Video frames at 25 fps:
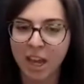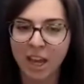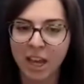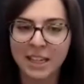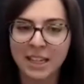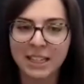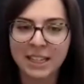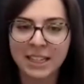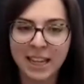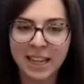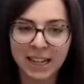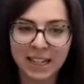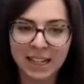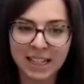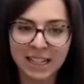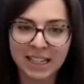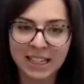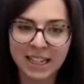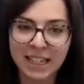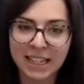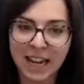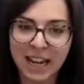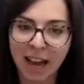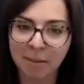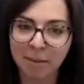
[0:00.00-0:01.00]
Sickness
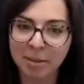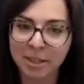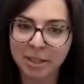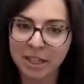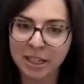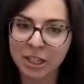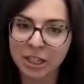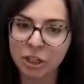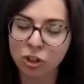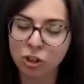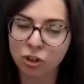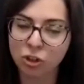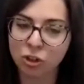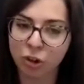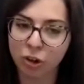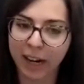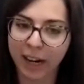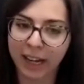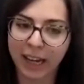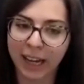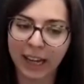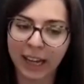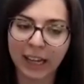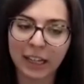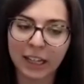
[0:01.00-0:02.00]
and absence
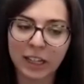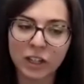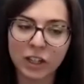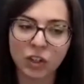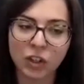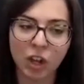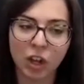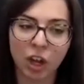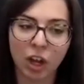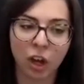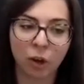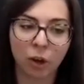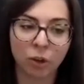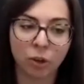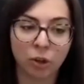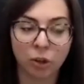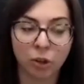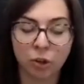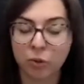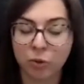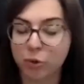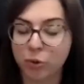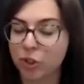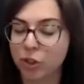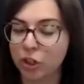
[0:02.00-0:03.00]
tracking, so you
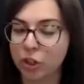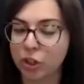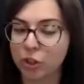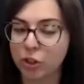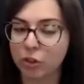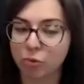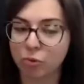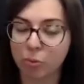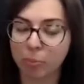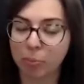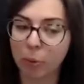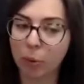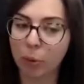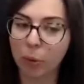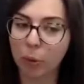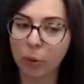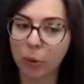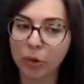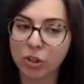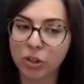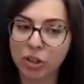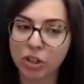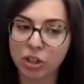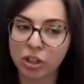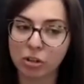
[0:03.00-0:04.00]
can also use
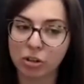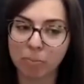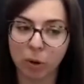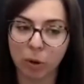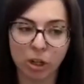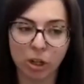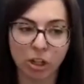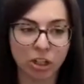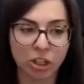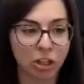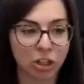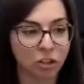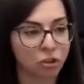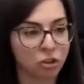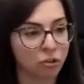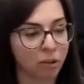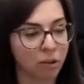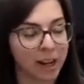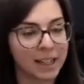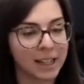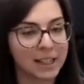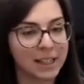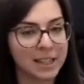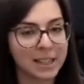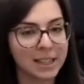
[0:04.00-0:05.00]
reports to monitor
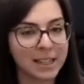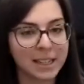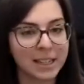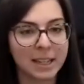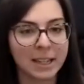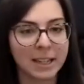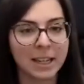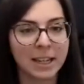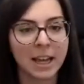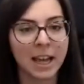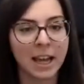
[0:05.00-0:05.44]
trends.